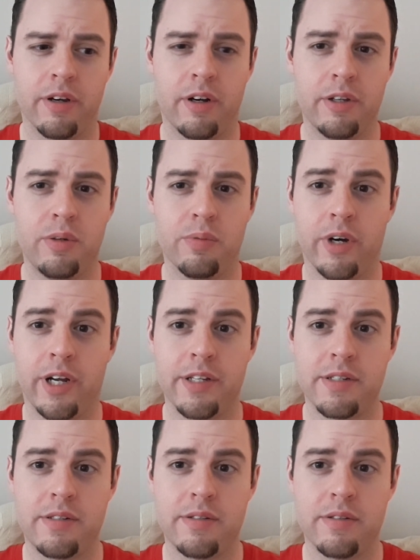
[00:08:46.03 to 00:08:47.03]
all you want
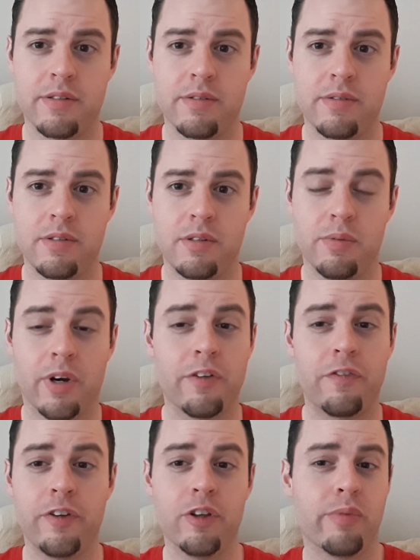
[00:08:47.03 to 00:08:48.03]
is you want
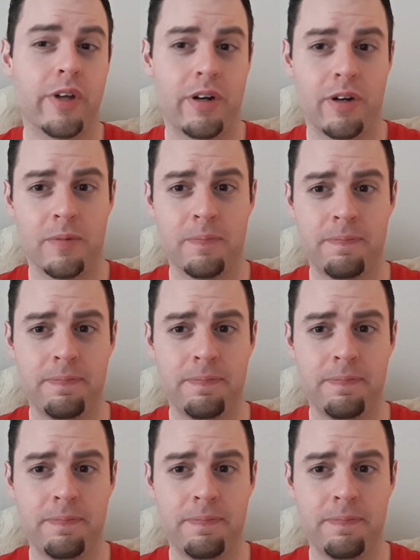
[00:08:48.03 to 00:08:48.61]
to feel better.